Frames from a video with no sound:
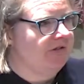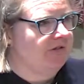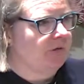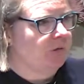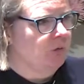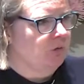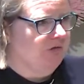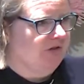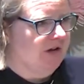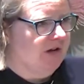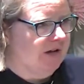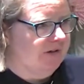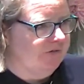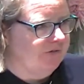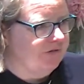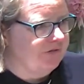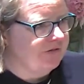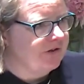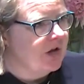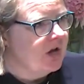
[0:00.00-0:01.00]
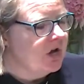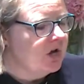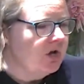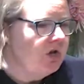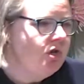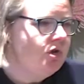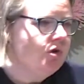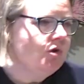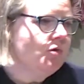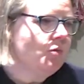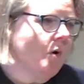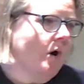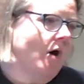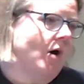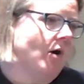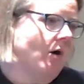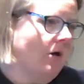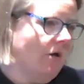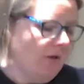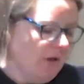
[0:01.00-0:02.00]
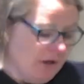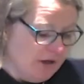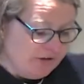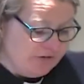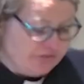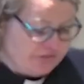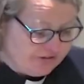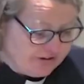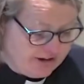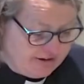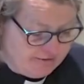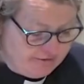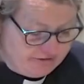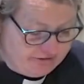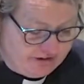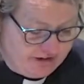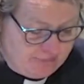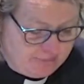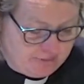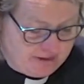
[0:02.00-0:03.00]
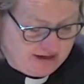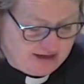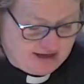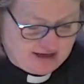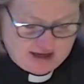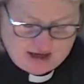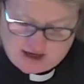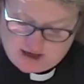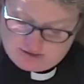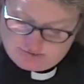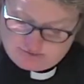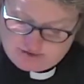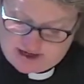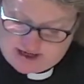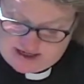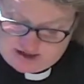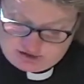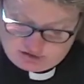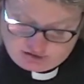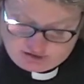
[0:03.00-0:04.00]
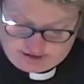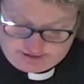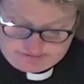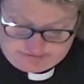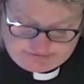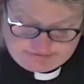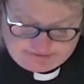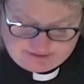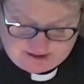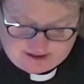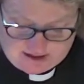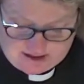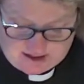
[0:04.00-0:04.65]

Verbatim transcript: his audience. You are deeply religious.